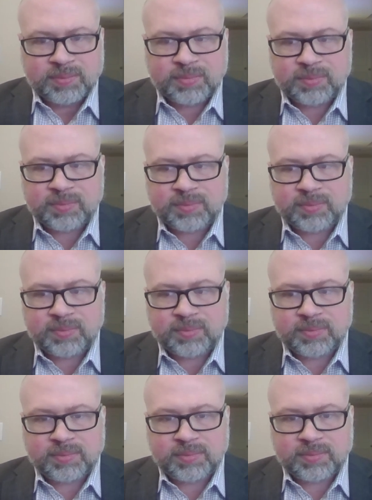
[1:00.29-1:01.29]

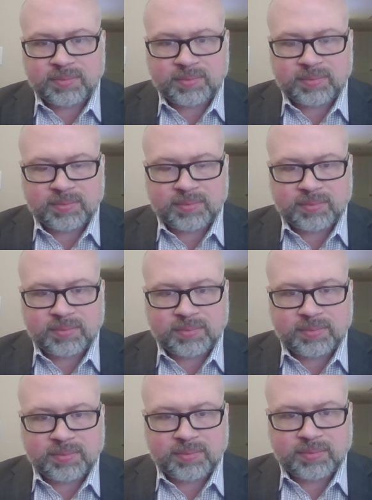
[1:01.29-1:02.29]

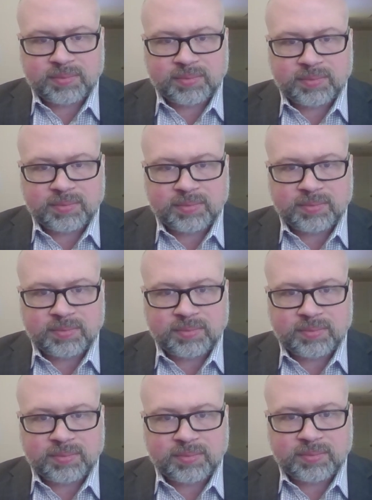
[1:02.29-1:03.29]

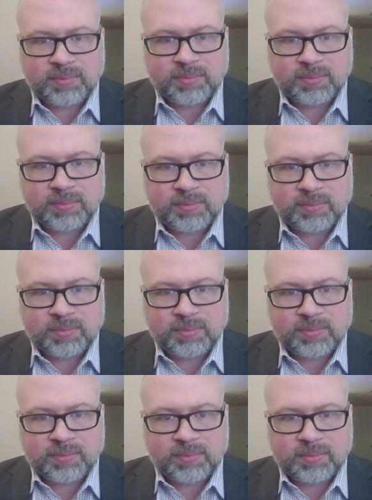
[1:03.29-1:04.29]

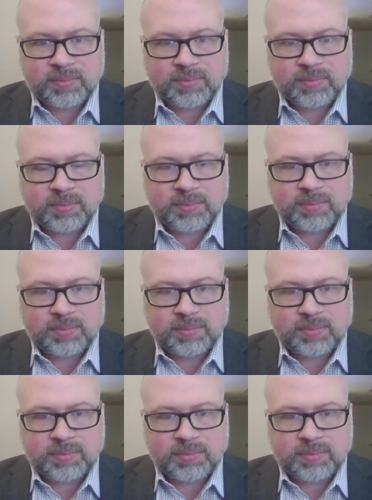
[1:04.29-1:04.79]
No words are spoken by the person on screen.